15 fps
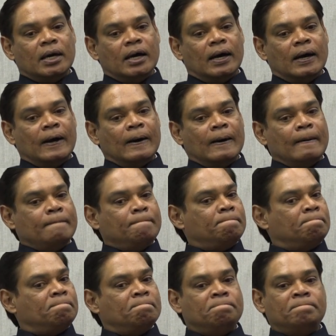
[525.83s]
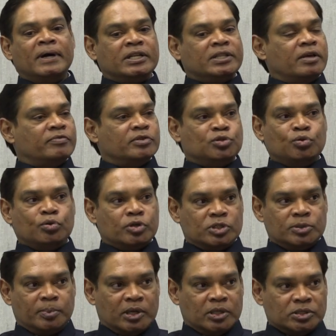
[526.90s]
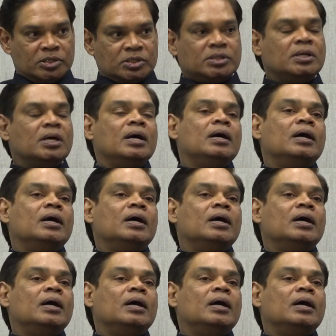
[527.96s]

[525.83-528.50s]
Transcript: But there was no response. Right.